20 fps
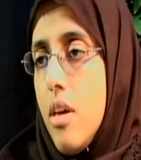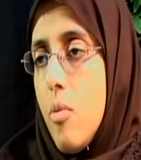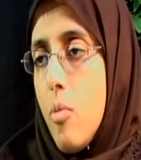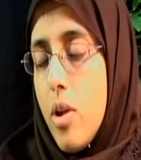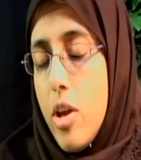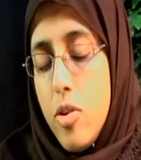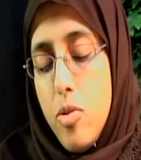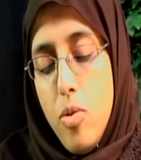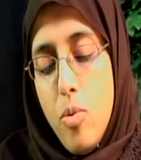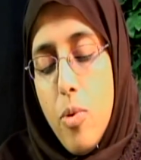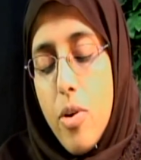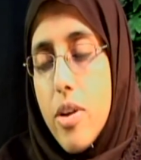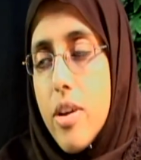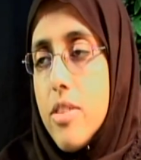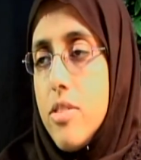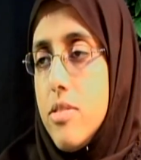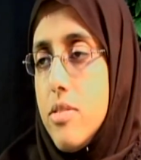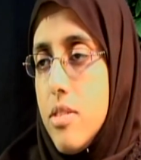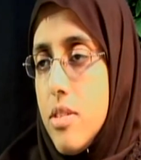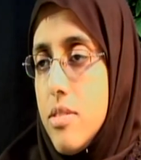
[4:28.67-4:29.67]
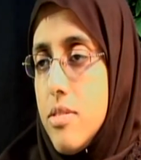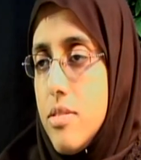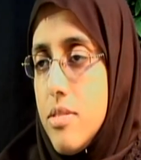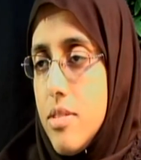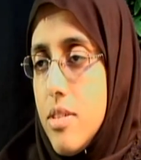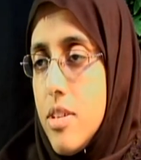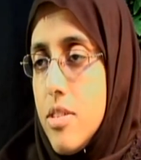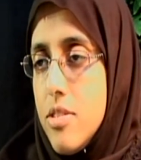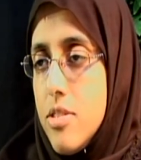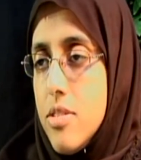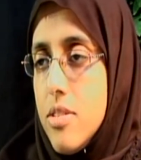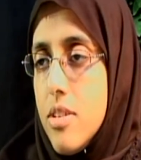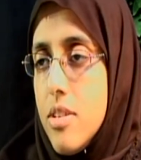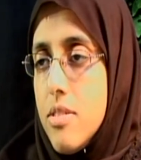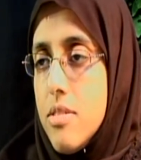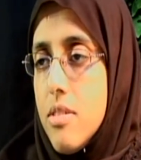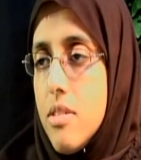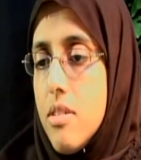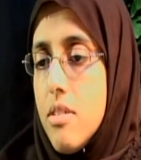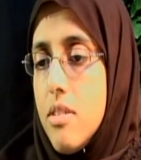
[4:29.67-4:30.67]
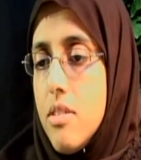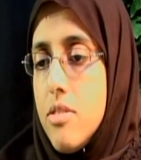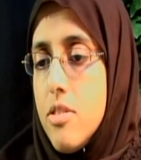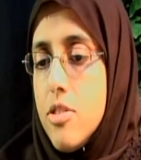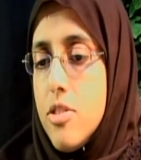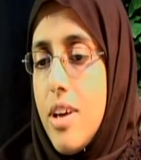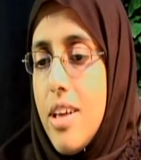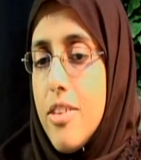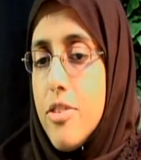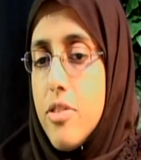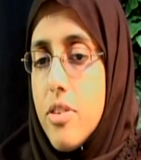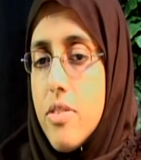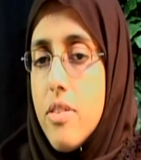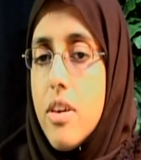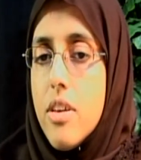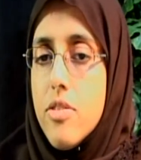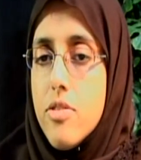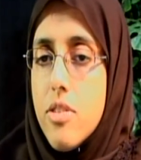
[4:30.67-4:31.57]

When I do mm-hmm. work, it's a challenging thing.